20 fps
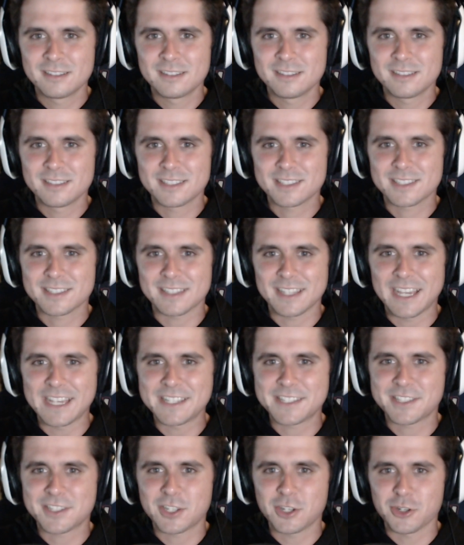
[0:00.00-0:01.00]

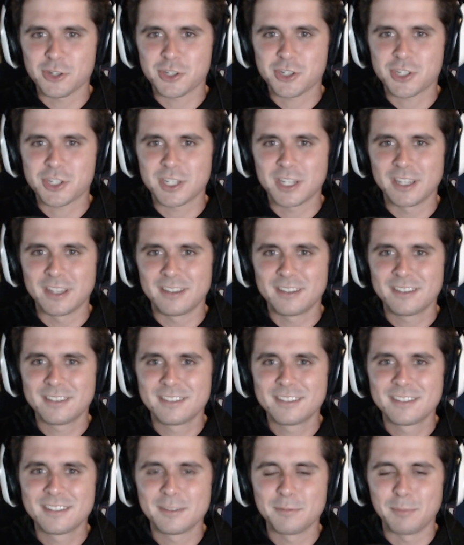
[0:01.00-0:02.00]
Sliced your shit.
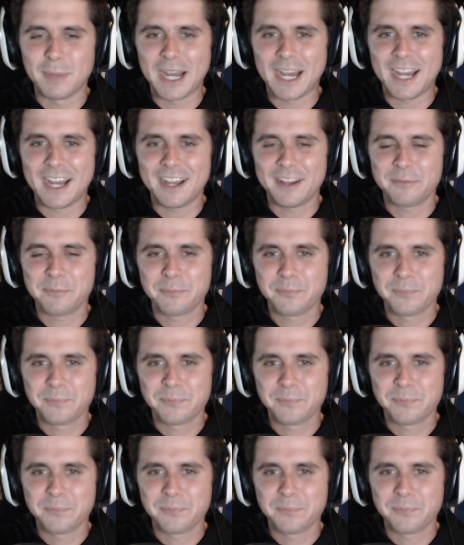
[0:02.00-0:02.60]
Bah.